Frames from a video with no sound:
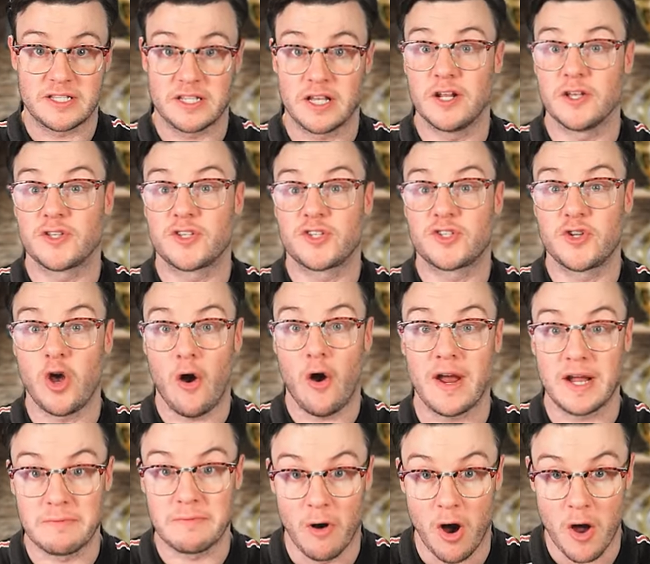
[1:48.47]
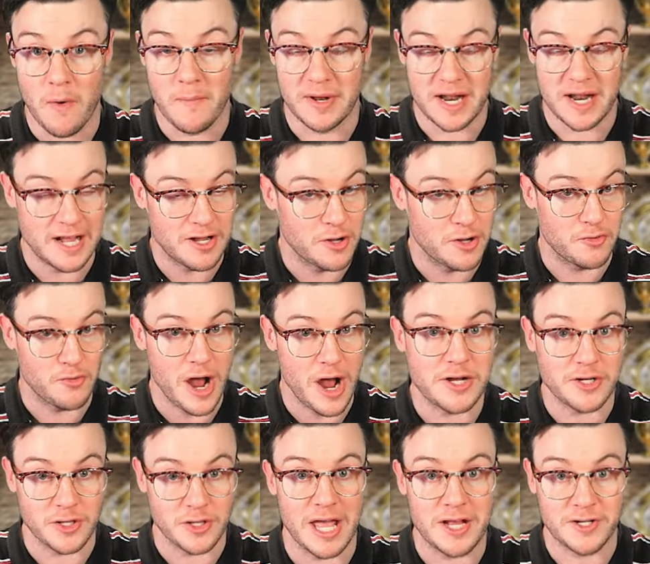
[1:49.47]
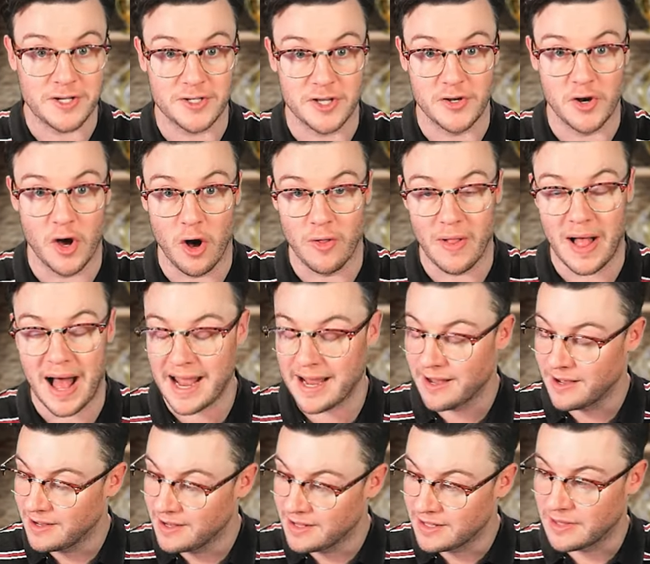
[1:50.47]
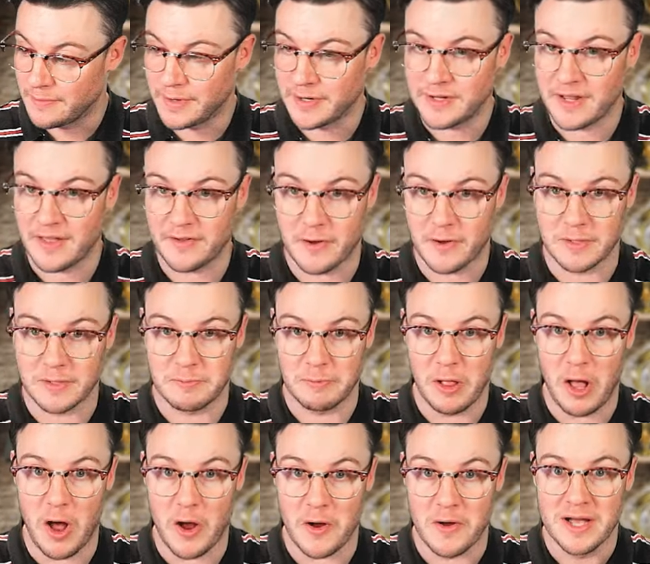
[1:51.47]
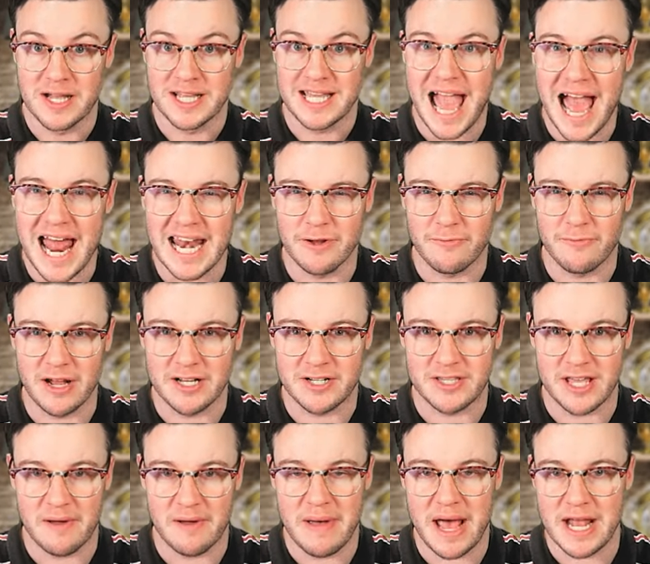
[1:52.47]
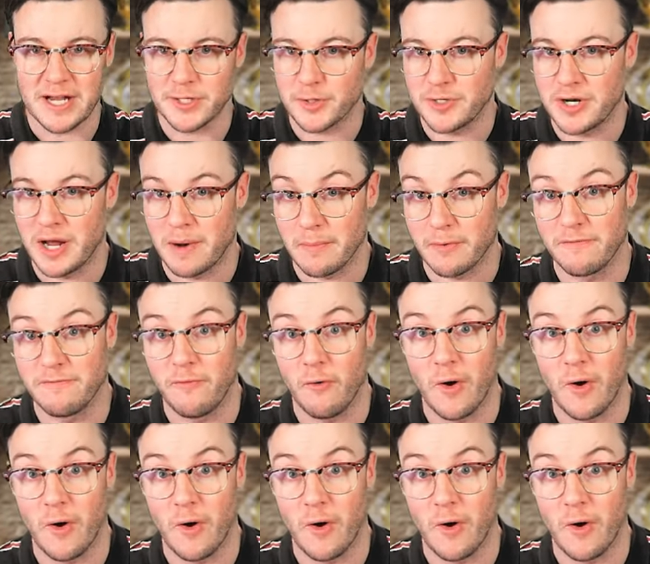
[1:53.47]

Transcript: it's an historic moment, and congratulations to Nole. Let me know down in the comments below, can he reach that magical number of